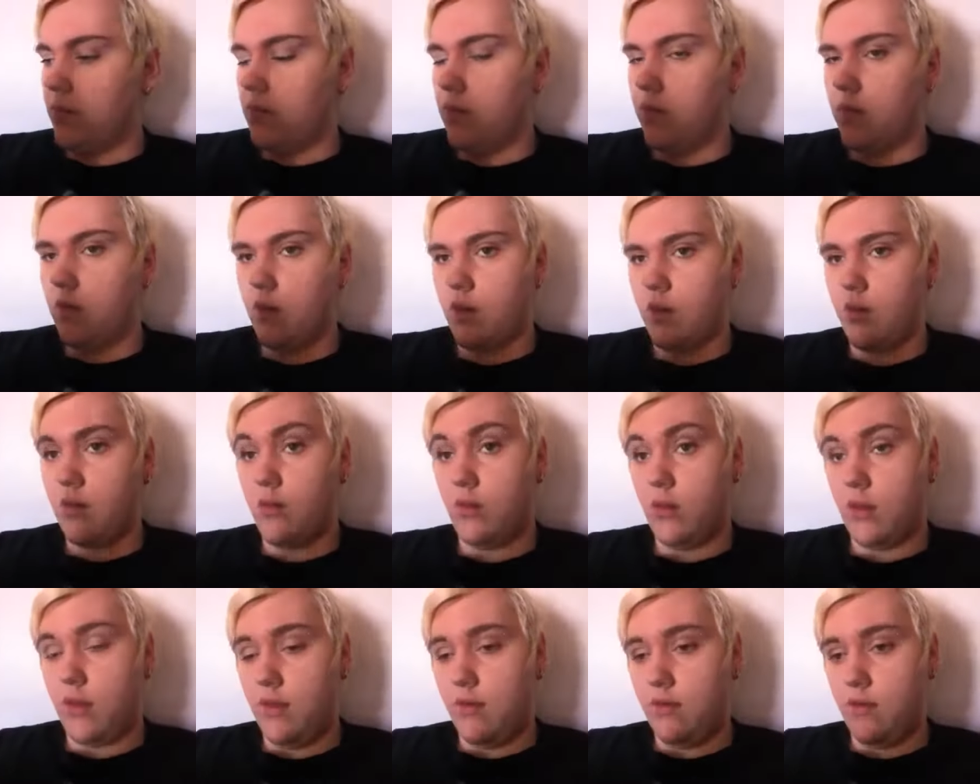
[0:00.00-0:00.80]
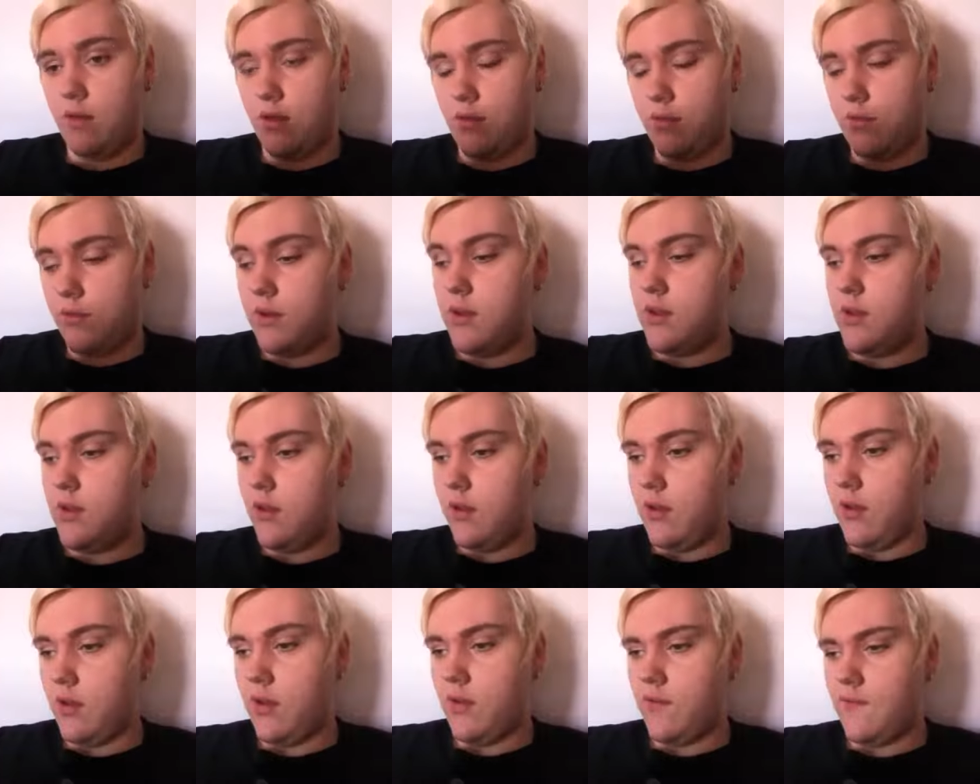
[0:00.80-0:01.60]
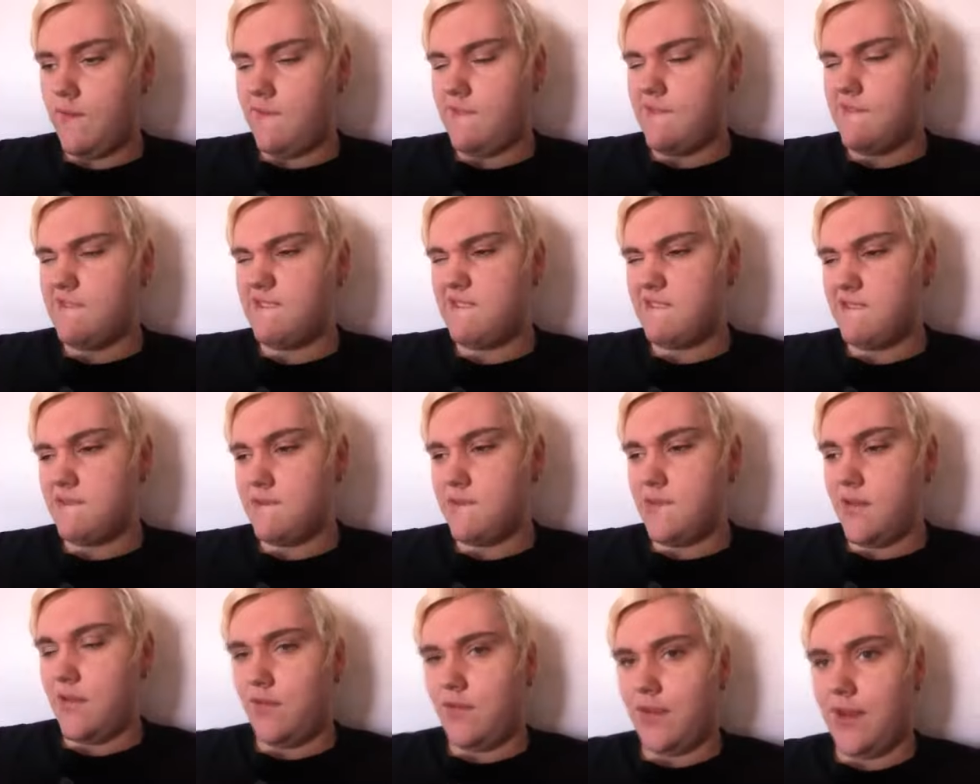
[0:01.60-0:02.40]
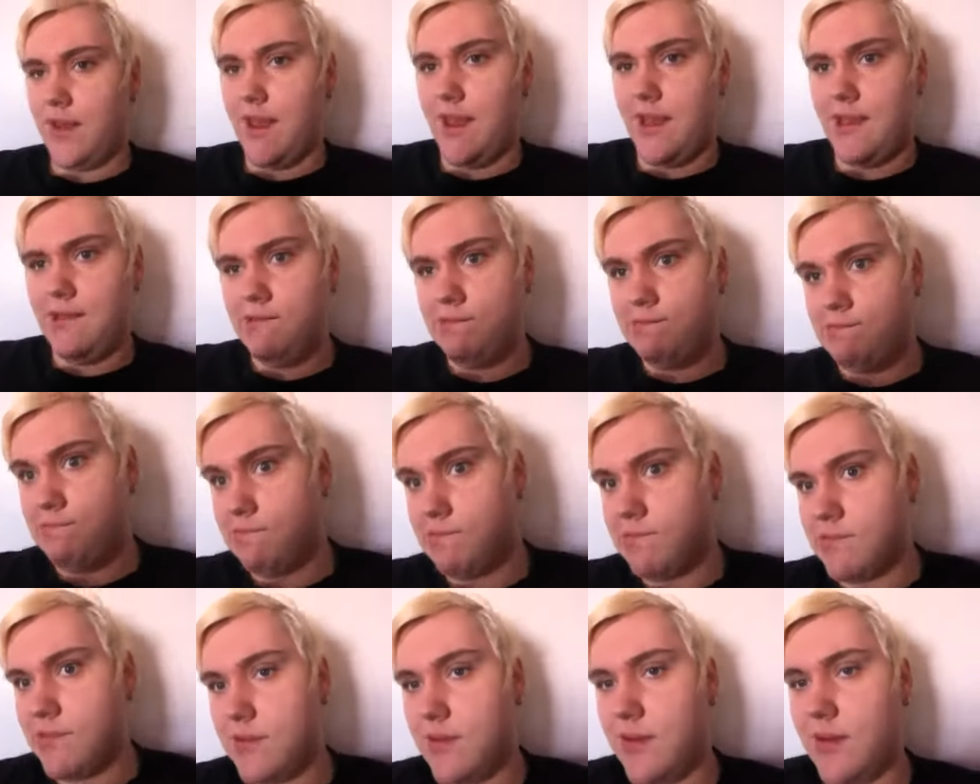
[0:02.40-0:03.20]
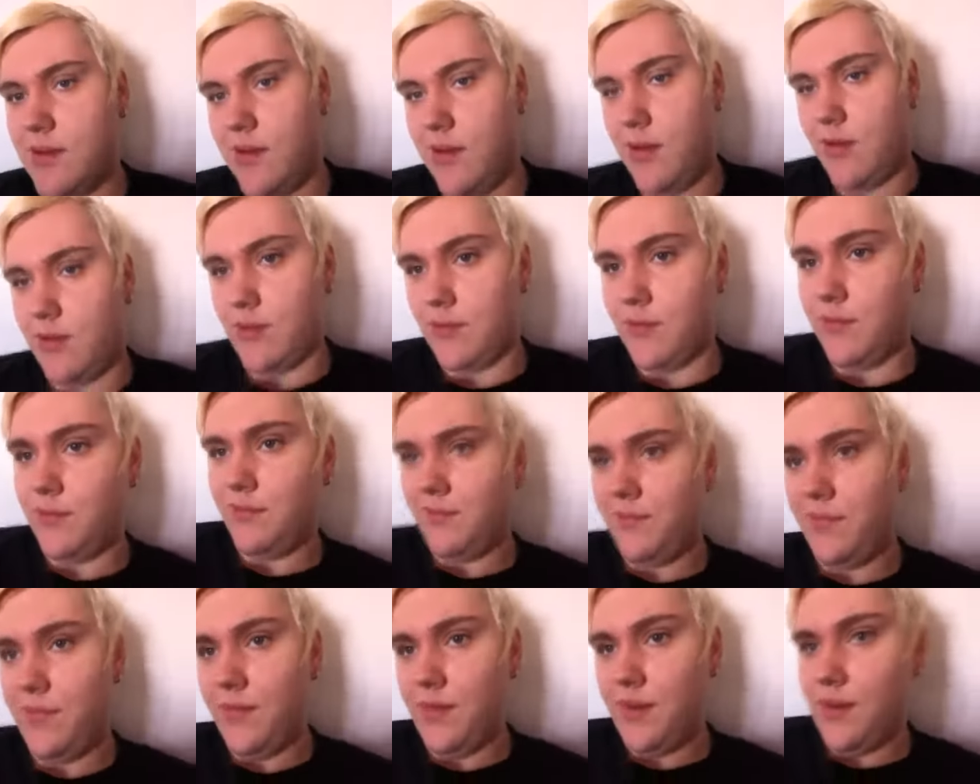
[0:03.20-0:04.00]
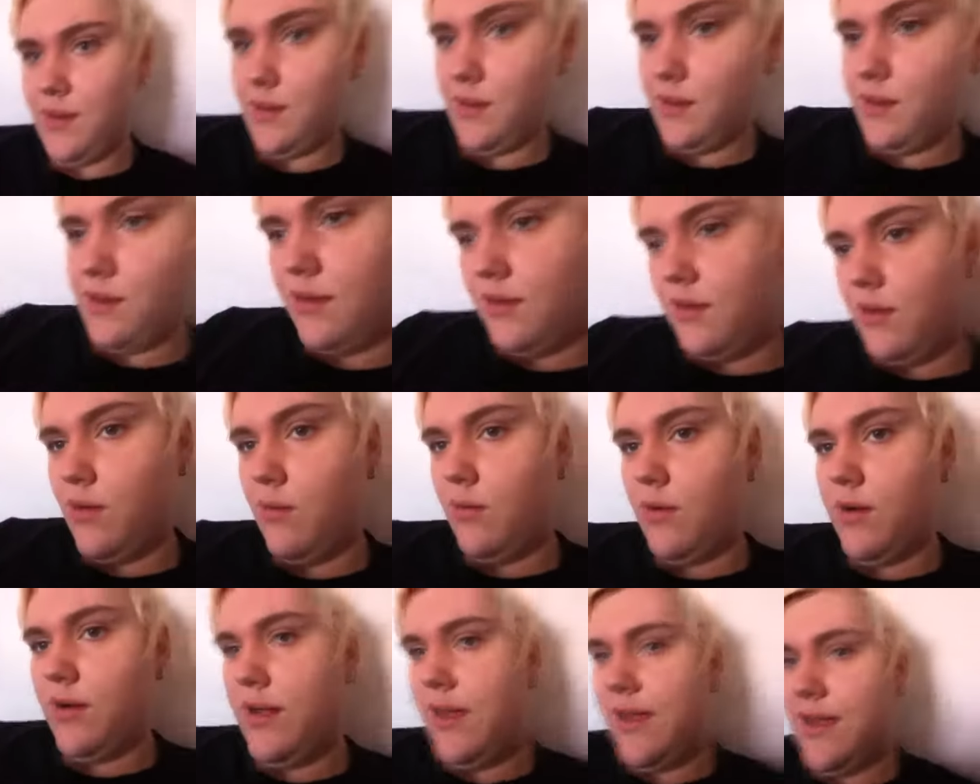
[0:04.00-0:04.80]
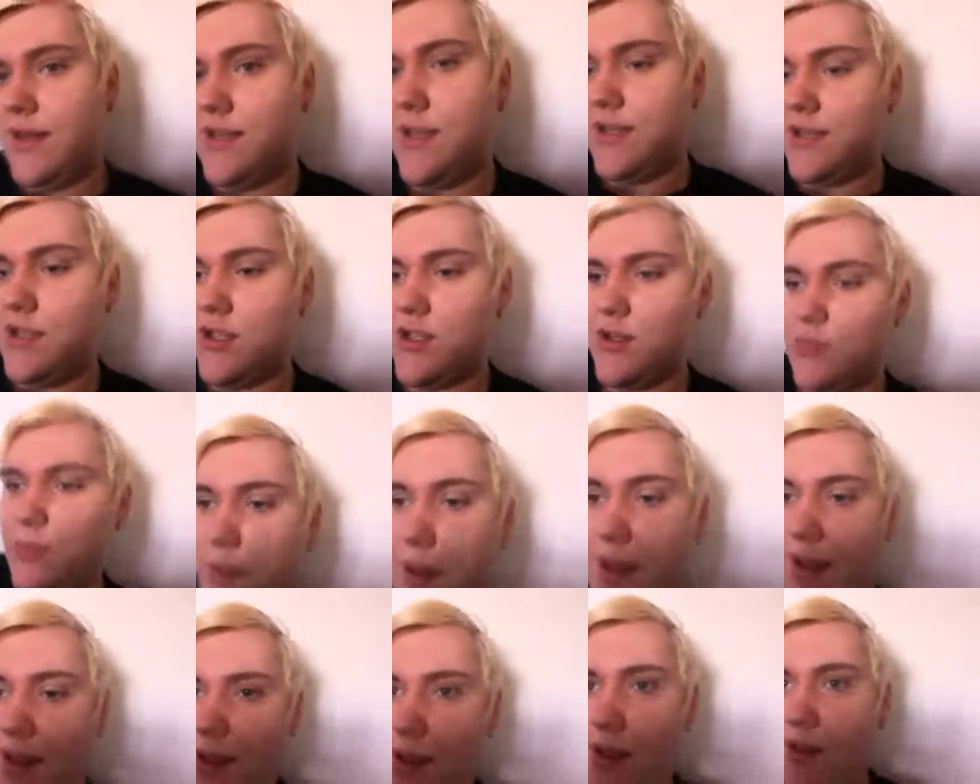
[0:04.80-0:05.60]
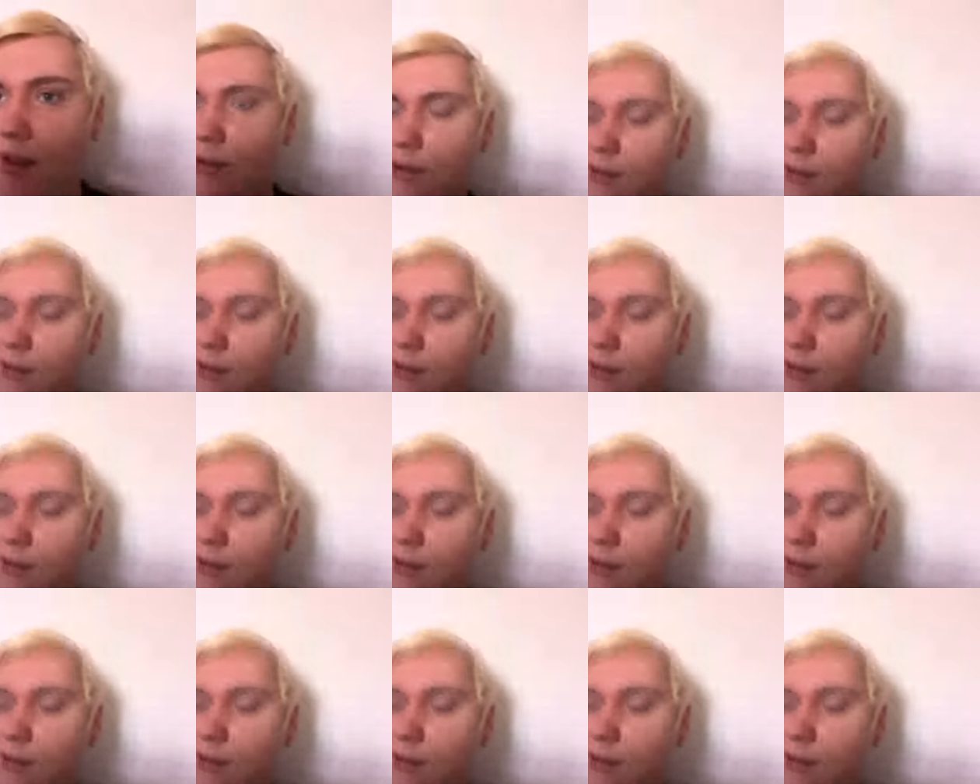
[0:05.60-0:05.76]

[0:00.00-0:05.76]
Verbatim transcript: So let's open it if I can. Hold on. One handed job here.